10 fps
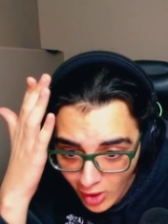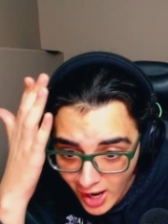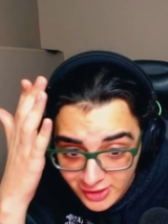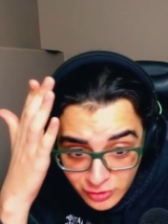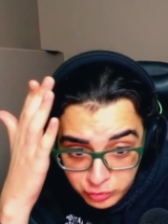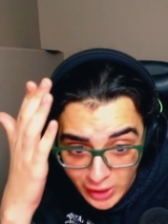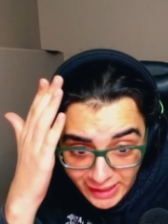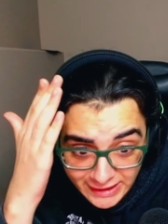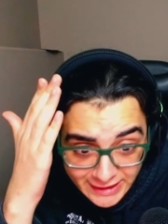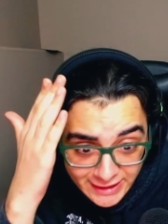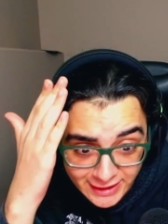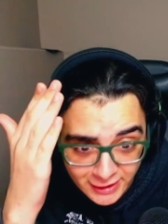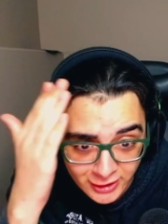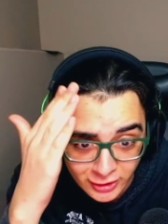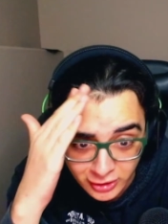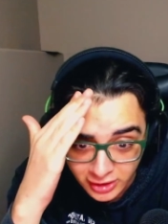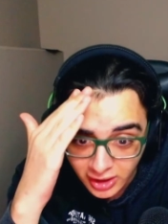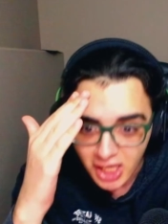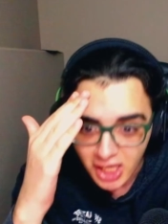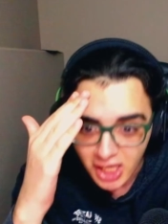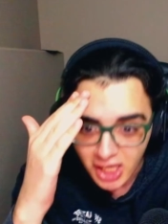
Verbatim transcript: Why is Rayleigh here? He's